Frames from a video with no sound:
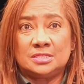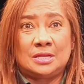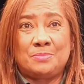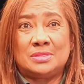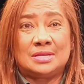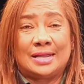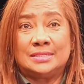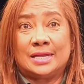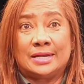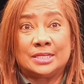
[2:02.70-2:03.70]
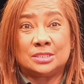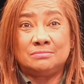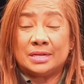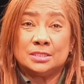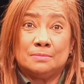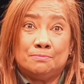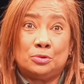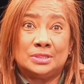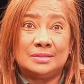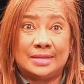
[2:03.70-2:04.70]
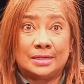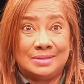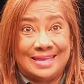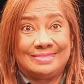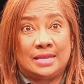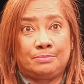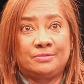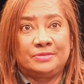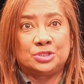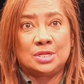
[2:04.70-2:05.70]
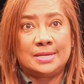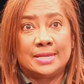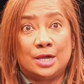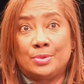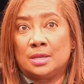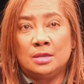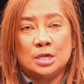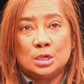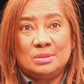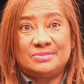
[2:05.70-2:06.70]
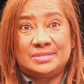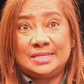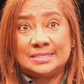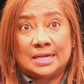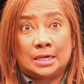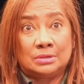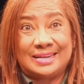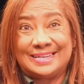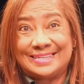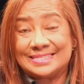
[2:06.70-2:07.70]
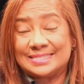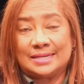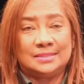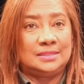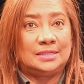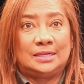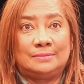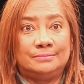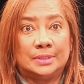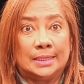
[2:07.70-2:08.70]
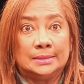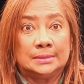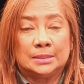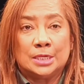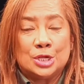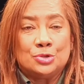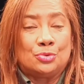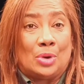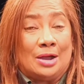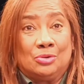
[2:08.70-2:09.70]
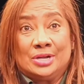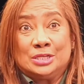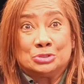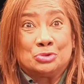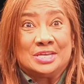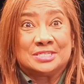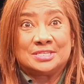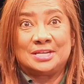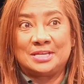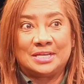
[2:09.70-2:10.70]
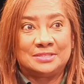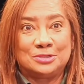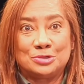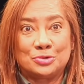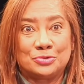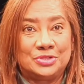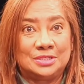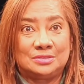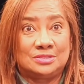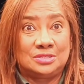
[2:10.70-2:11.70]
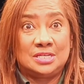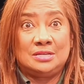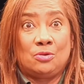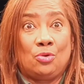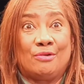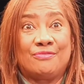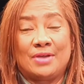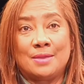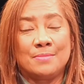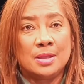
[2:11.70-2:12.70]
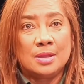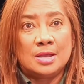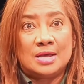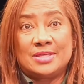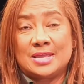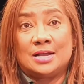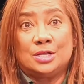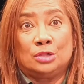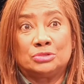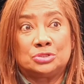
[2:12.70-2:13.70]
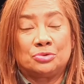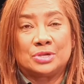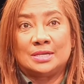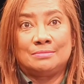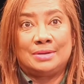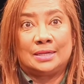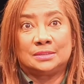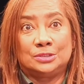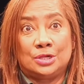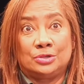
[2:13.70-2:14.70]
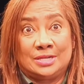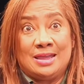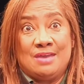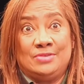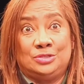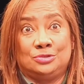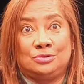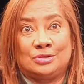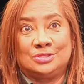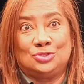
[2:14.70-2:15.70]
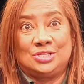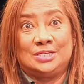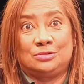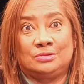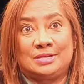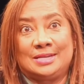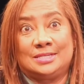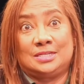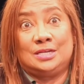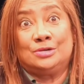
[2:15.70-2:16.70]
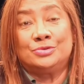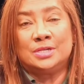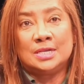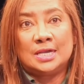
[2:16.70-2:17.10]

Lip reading: a step in the right direction, but it's important that we get that professional league going. You see now cricket has done it, and you already saw yesterday at, you know, the T Hall of Fame, the young girl was talking about, you know, now having to concentrate on cricket alone,